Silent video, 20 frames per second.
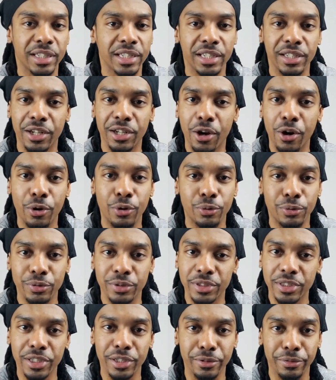the whole
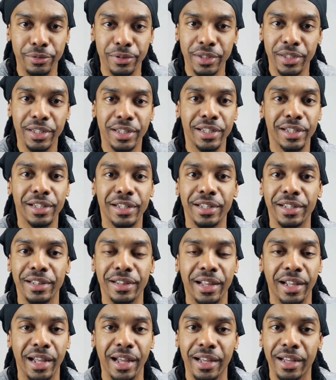shift.
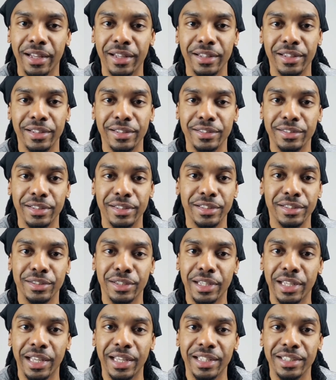Like, it's
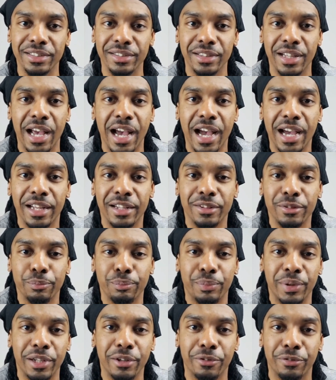not
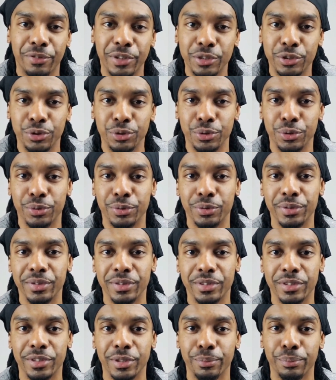beneficial
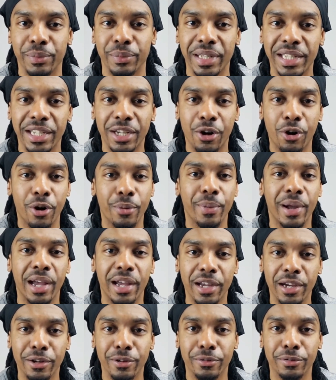to me or my
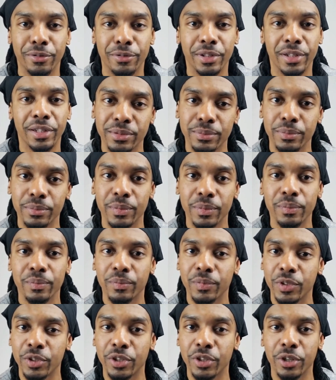health.
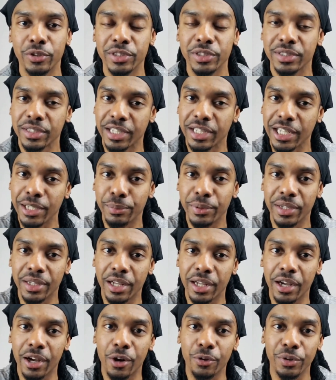Just keep it
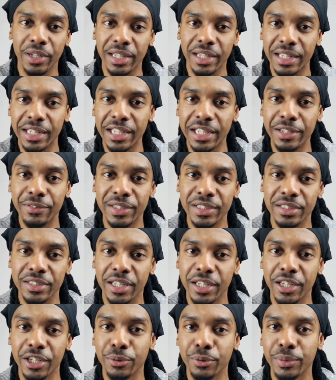on an even
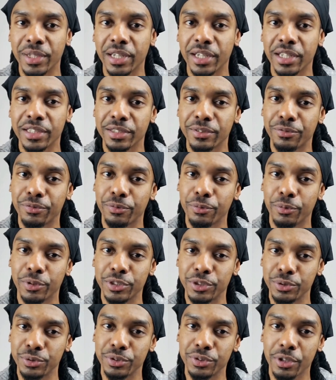scale, because once
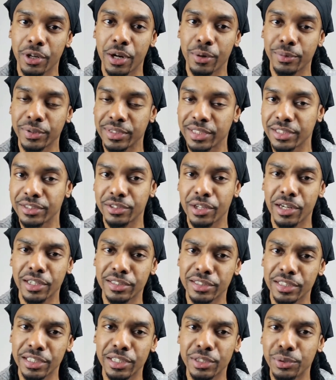they start
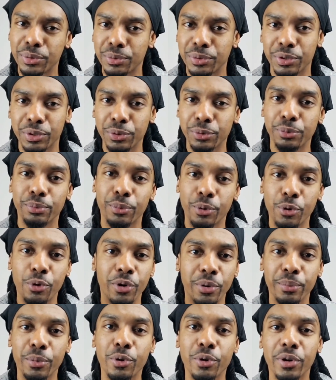seeing you do more
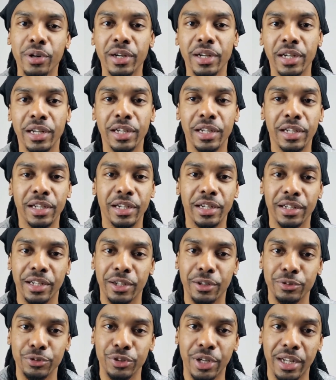and more, they're
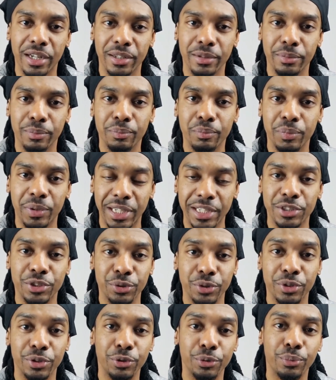going to try to get you
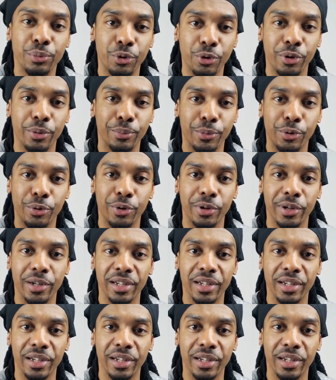to do more and more